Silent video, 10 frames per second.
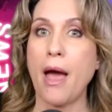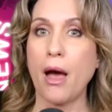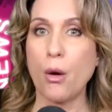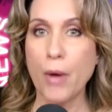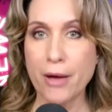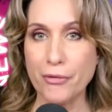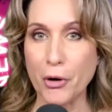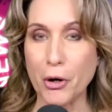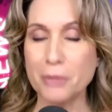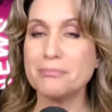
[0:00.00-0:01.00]

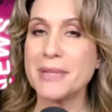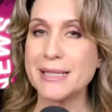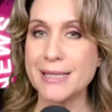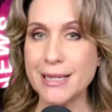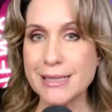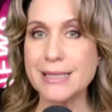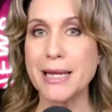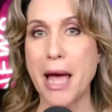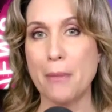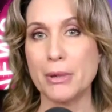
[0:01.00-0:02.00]
However, since the
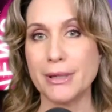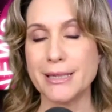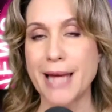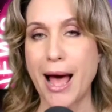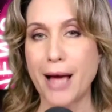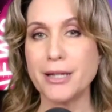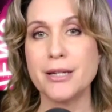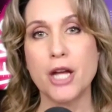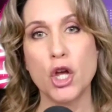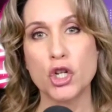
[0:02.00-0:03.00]
Capitol attack,
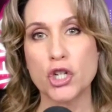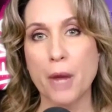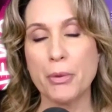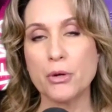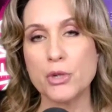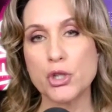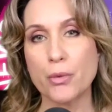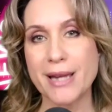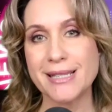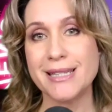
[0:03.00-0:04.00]
Sheppard was
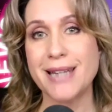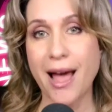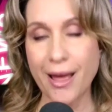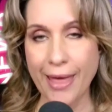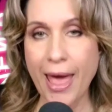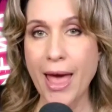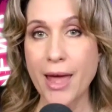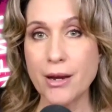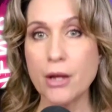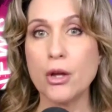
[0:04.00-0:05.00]
arrested
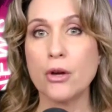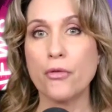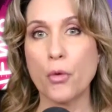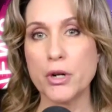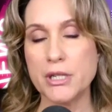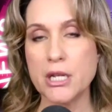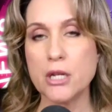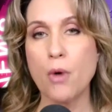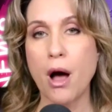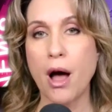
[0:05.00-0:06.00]
again for a
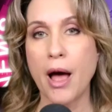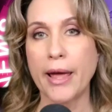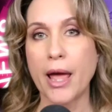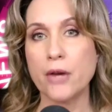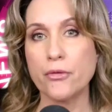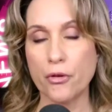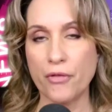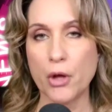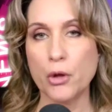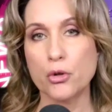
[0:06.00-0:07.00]
DUI and for
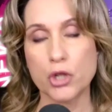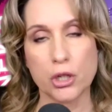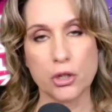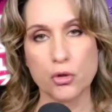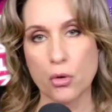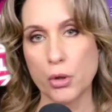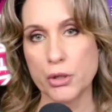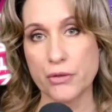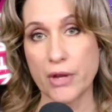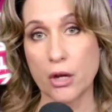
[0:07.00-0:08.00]
failure to control
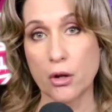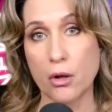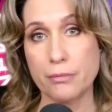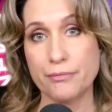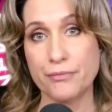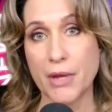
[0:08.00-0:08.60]
his vehicle.